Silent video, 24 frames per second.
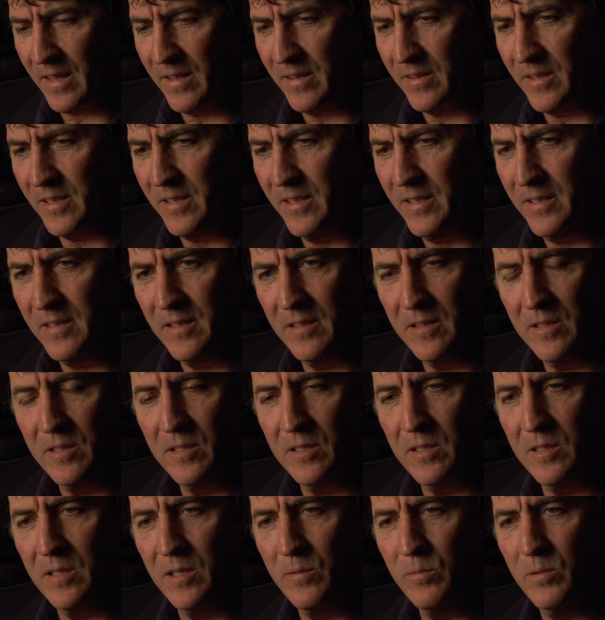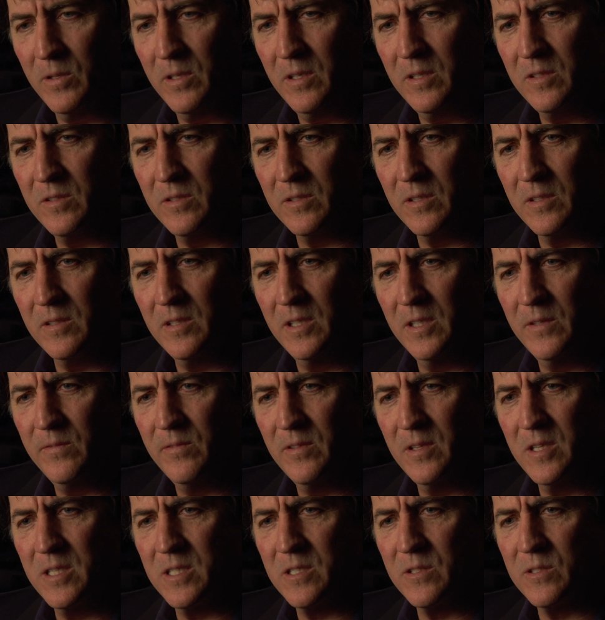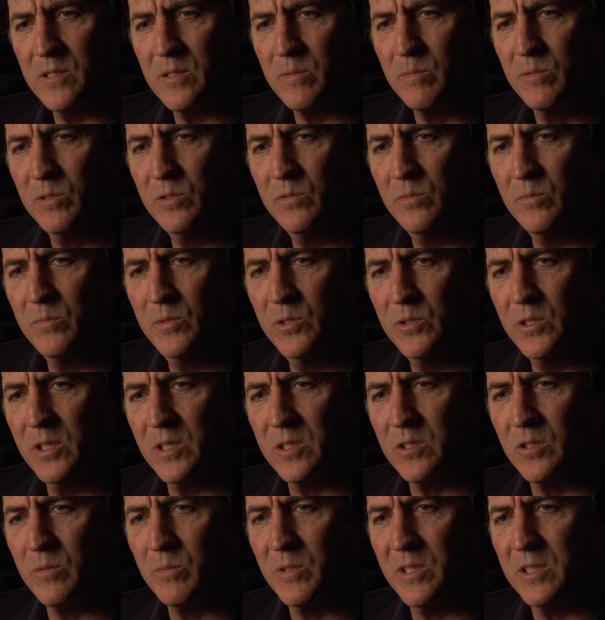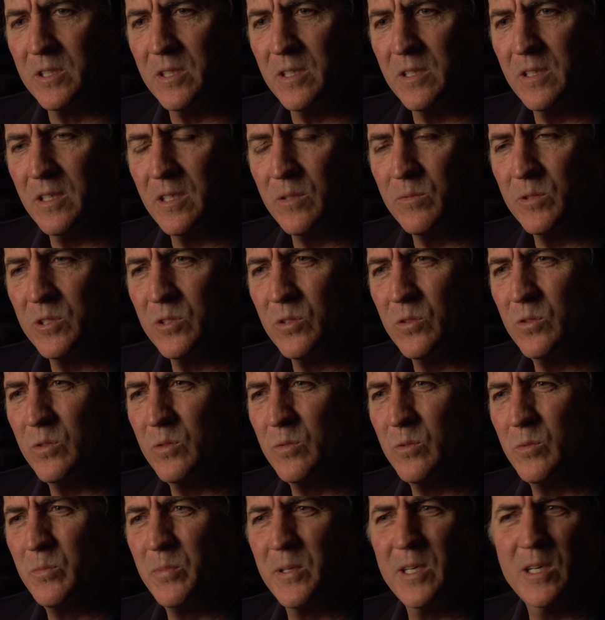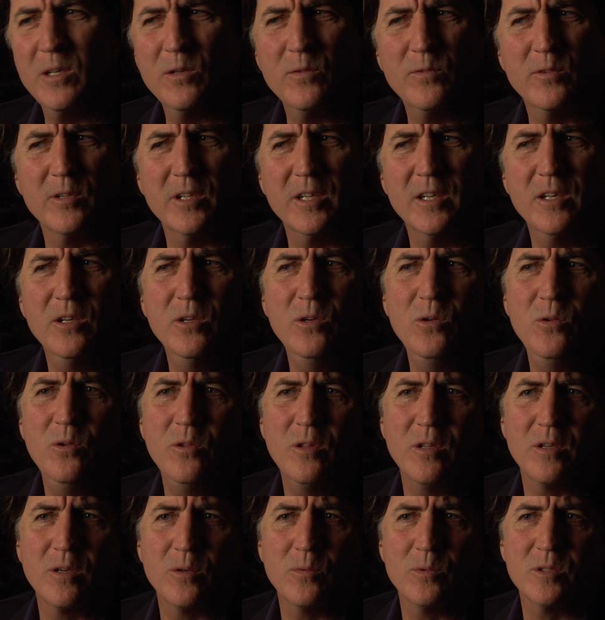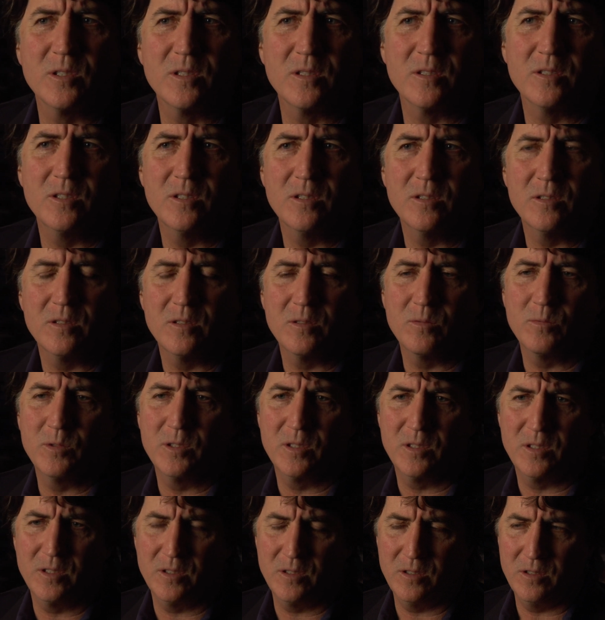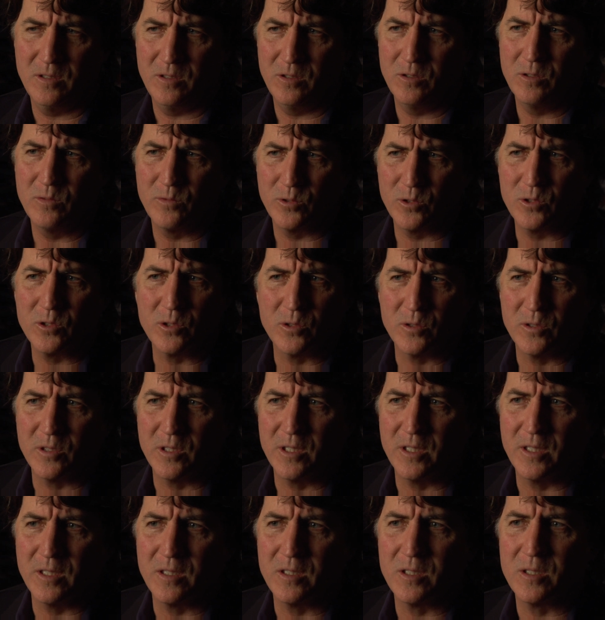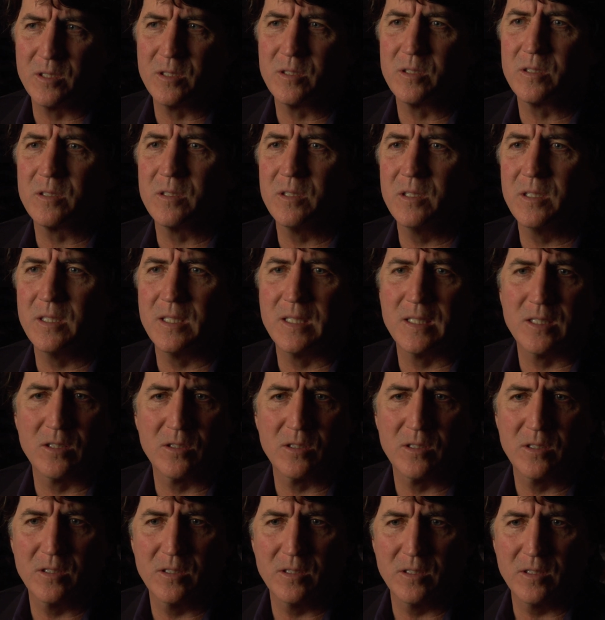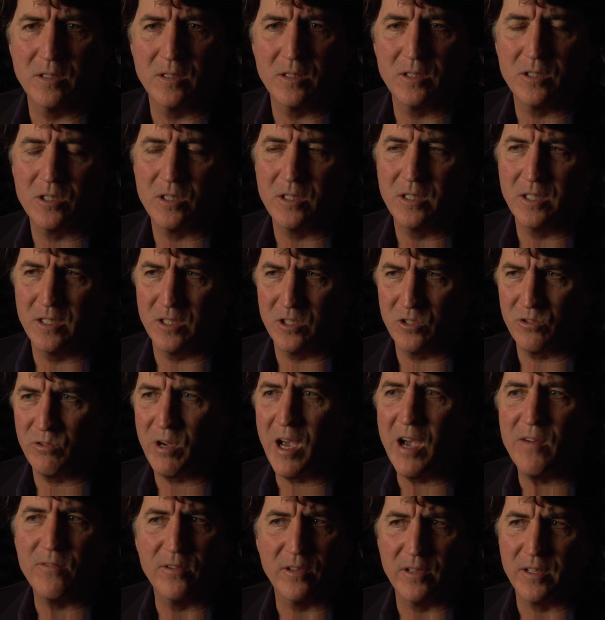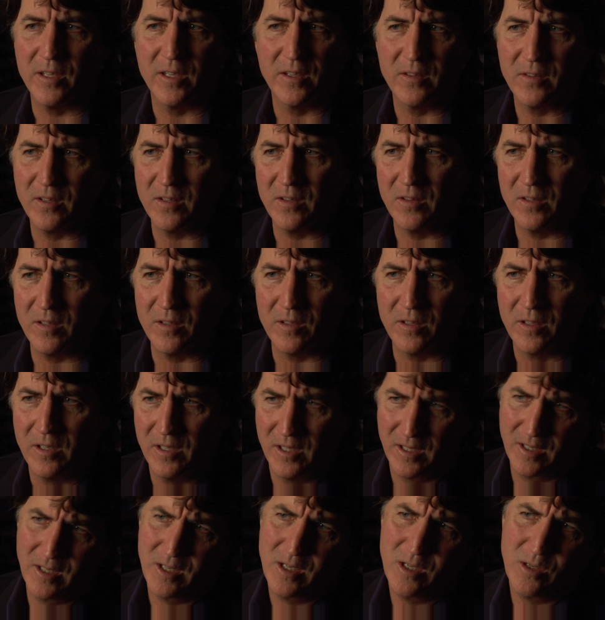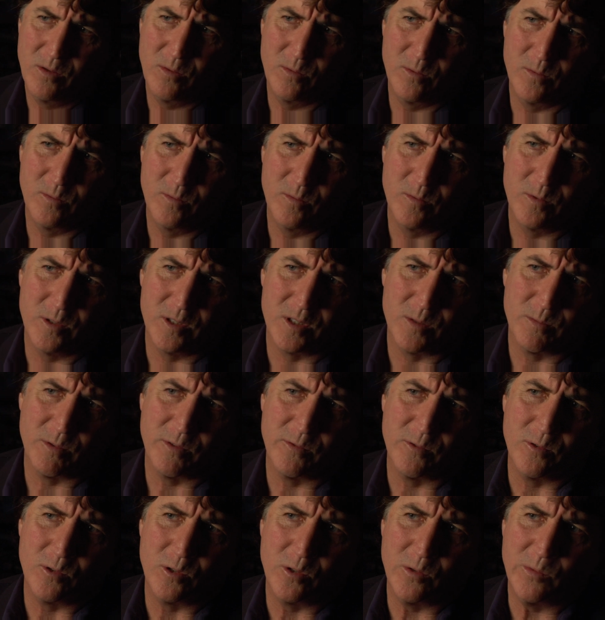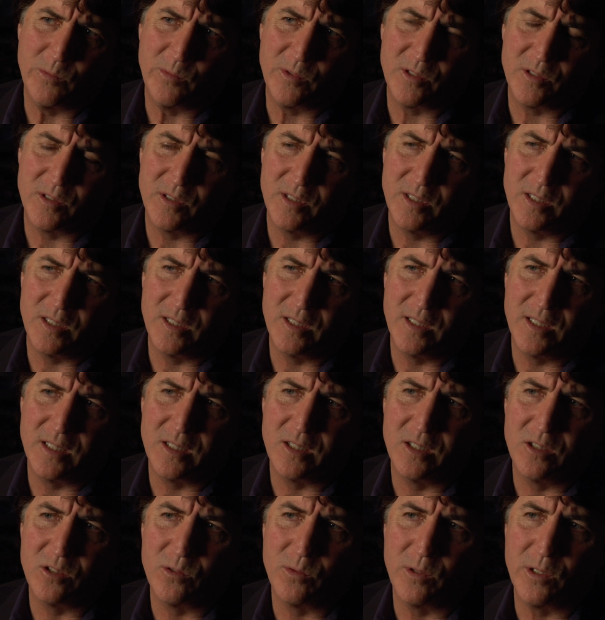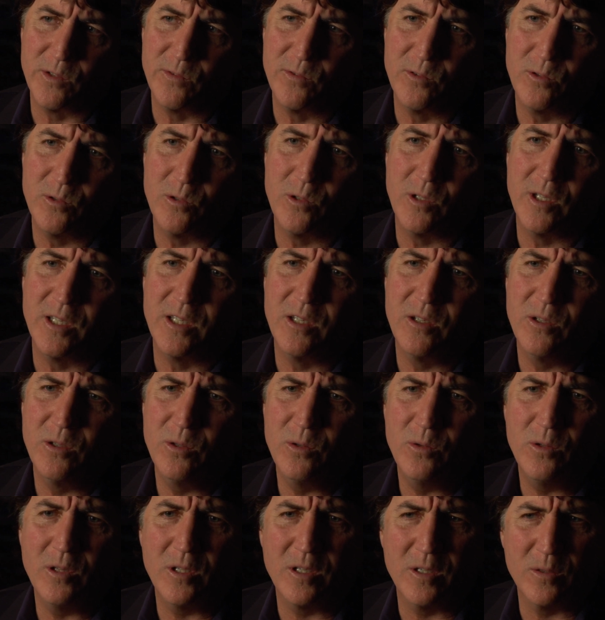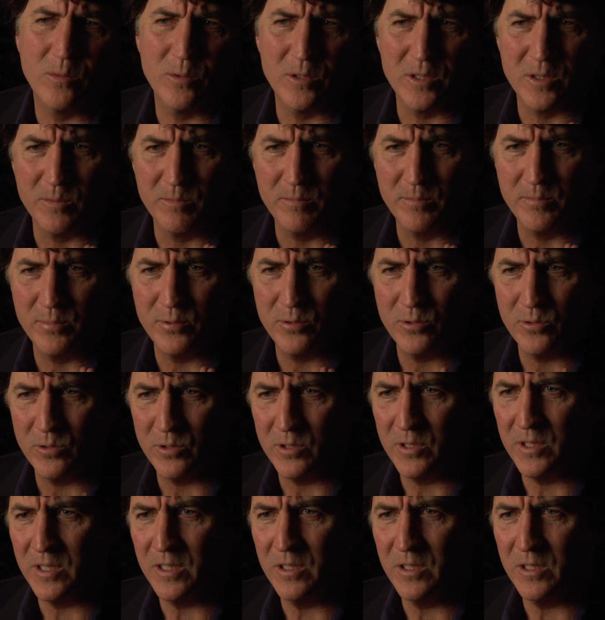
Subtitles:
I loved this music so much. I thought it was so powerful. I knew that it was universal in its traveling, since it was performed in 1824. I knew that it was important.